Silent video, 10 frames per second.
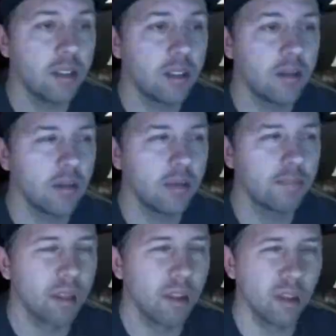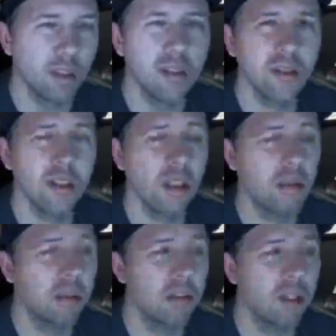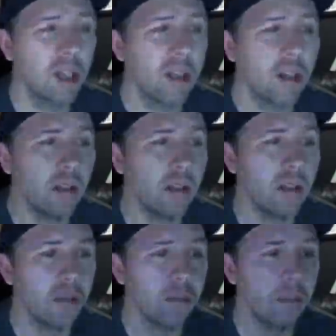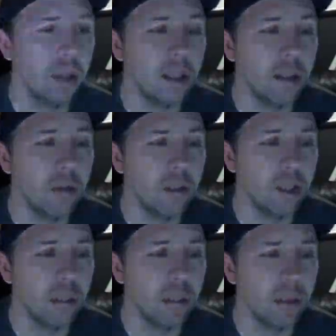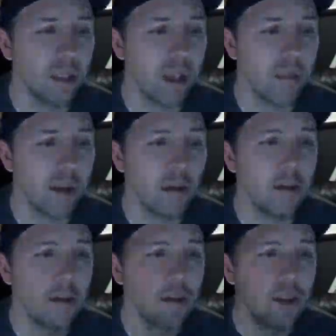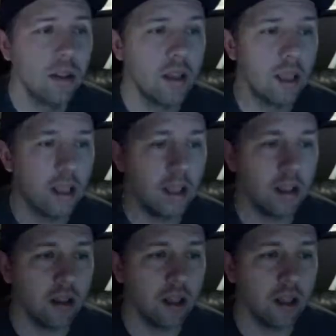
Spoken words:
a Thunderstruck Gaming, I saw a guy do this at the beginning when this game first came out, and